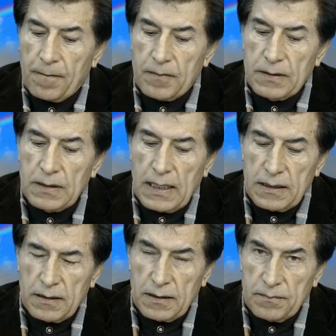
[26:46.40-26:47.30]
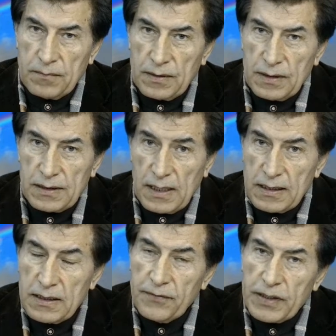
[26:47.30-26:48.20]
That the
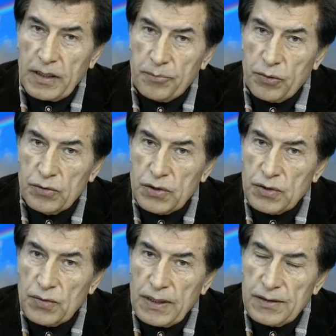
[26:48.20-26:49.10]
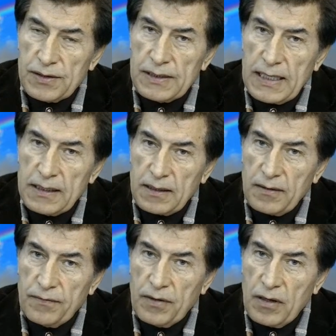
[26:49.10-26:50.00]
scientific approach to understanding a
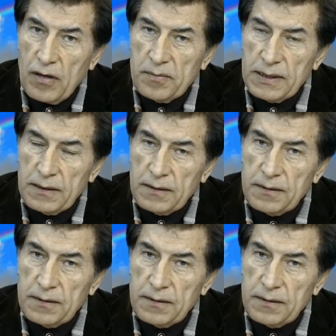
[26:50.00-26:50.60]
phenomena